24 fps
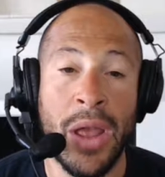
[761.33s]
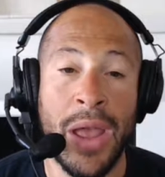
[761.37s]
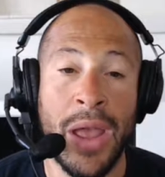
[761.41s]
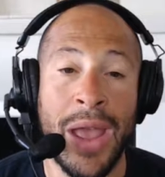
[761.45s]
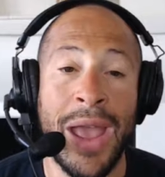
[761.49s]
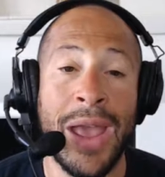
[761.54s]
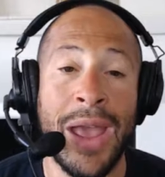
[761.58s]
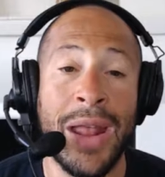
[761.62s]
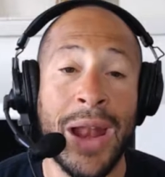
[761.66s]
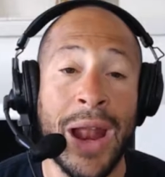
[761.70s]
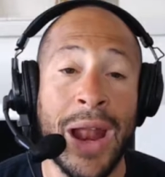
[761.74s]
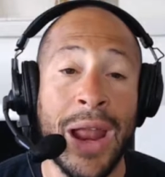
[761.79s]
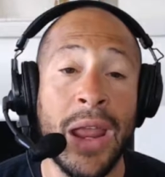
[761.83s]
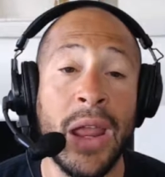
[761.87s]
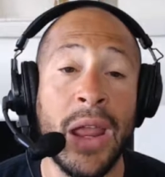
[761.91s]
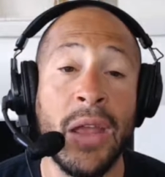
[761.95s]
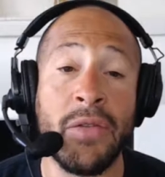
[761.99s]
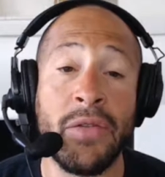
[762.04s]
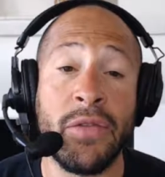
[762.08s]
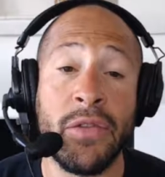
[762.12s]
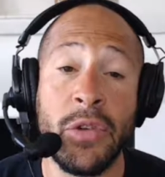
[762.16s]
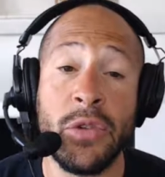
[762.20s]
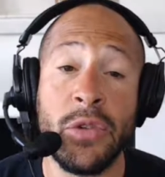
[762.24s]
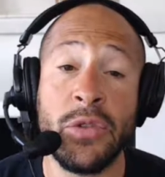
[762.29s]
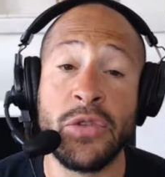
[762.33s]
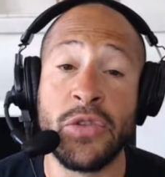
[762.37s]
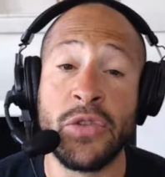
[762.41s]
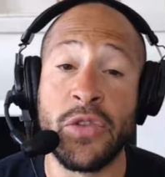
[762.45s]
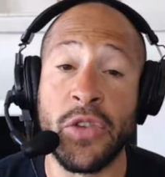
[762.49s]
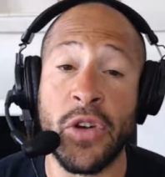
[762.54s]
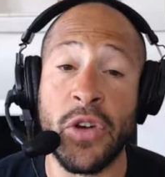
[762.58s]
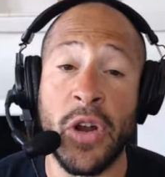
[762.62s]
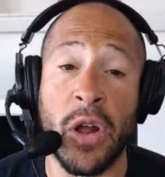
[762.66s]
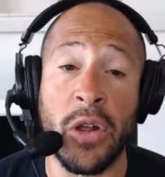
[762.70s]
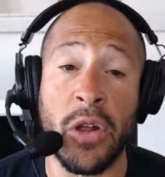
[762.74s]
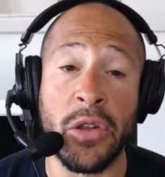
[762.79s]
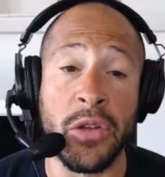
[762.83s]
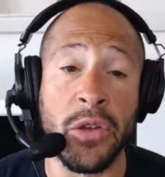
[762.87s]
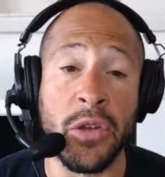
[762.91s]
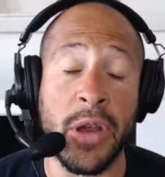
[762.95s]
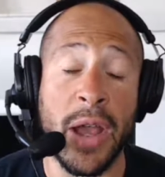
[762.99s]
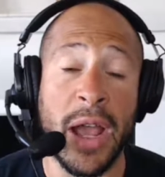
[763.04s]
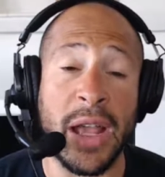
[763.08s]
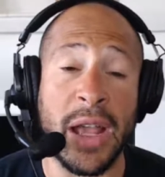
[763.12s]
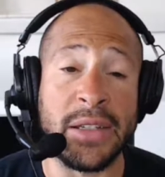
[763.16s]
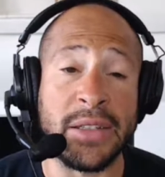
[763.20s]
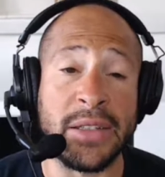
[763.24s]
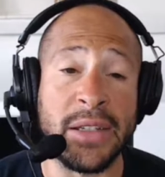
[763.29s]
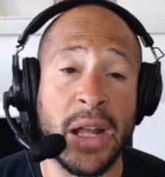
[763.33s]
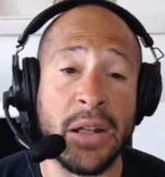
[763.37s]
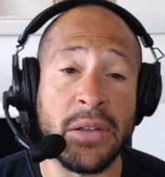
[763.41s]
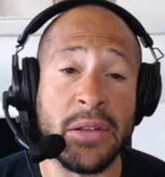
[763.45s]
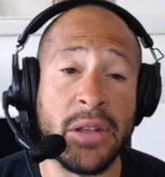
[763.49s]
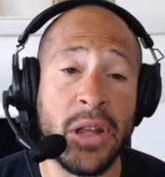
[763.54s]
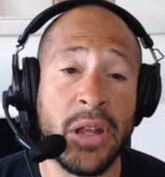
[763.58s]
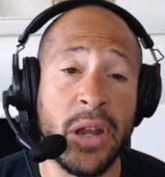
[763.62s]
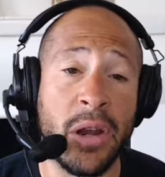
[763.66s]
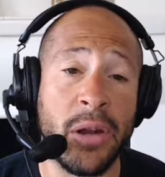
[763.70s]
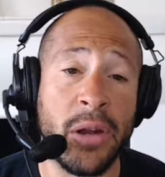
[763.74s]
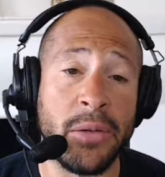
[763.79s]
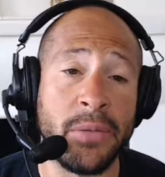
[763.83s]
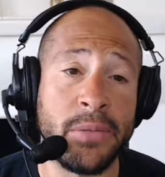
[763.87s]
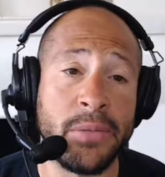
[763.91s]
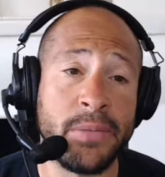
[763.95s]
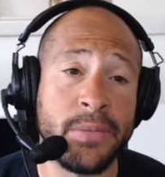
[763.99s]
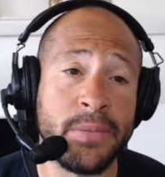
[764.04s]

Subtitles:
And I have news for all you guys out there.